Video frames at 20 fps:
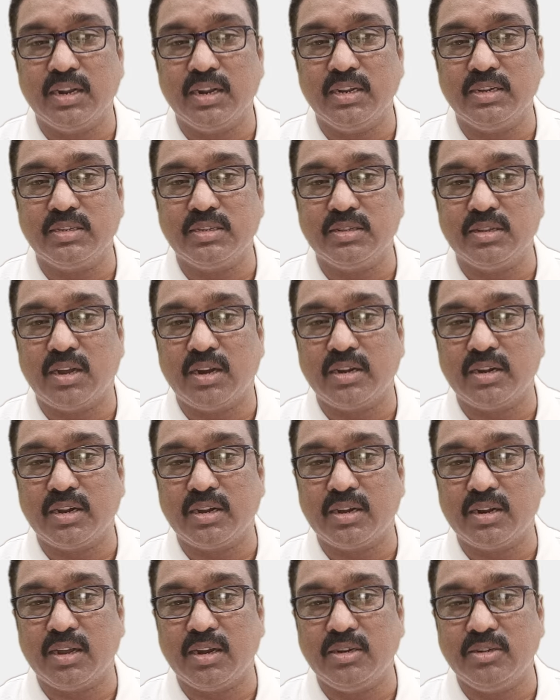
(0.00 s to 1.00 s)
is not
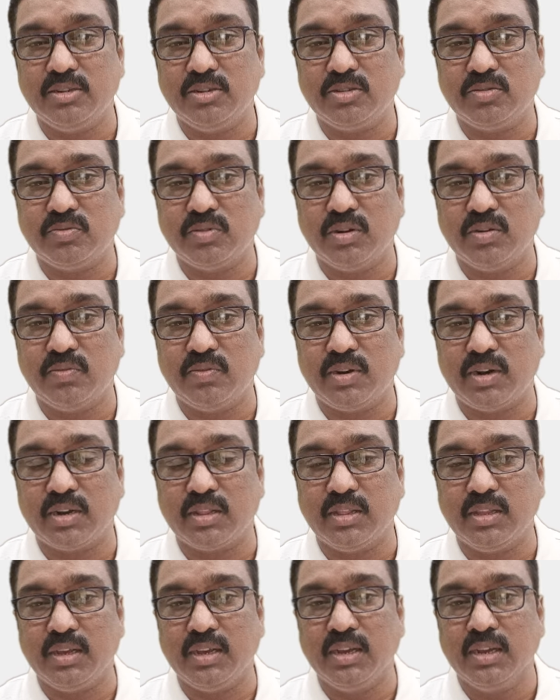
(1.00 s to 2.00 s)
at all useful for
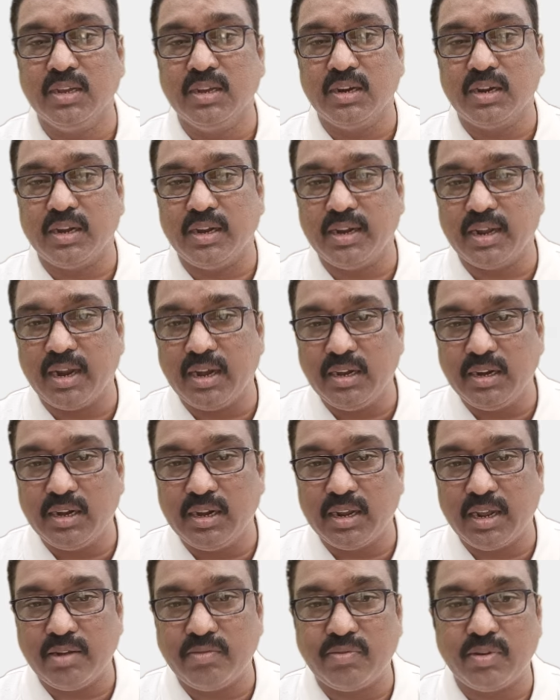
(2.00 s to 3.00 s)
the daily
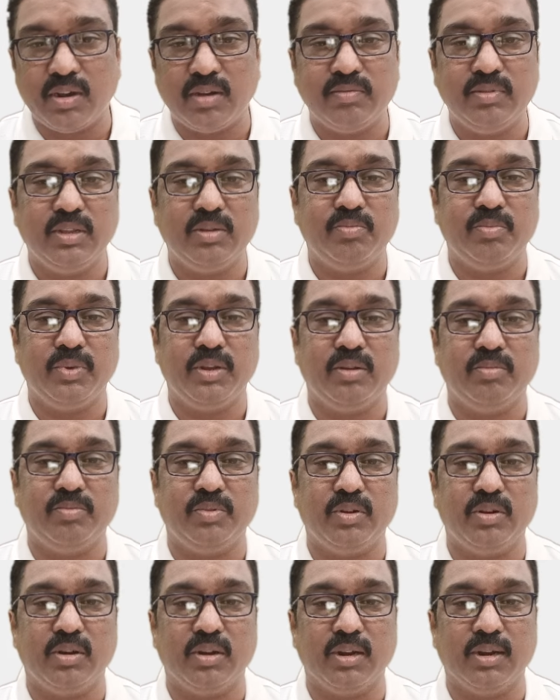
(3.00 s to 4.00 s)
life of the
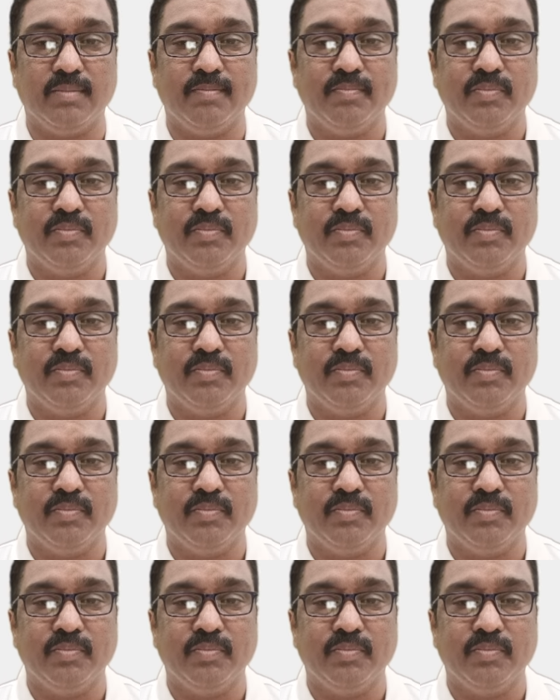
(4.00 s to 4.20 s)
people.